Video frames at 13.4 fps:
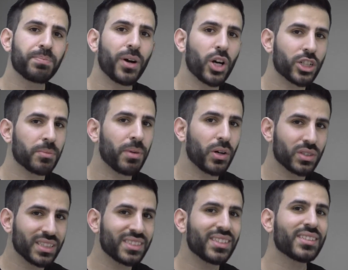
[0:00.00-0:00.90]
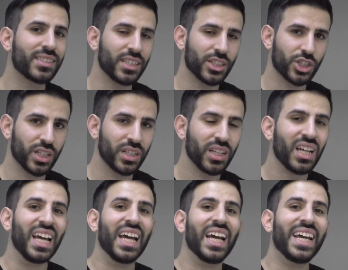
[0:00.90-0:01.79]
part about this decision
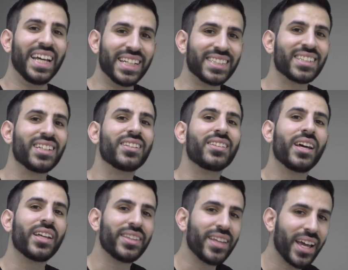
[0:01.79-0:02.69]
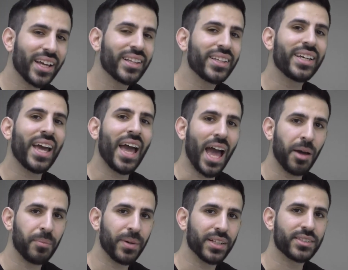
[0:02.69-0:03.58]
is the daily
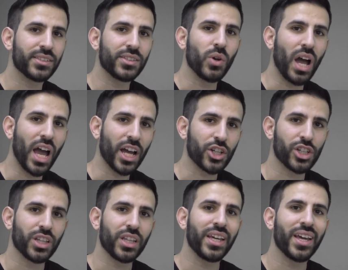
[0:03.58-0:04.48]
habits you actually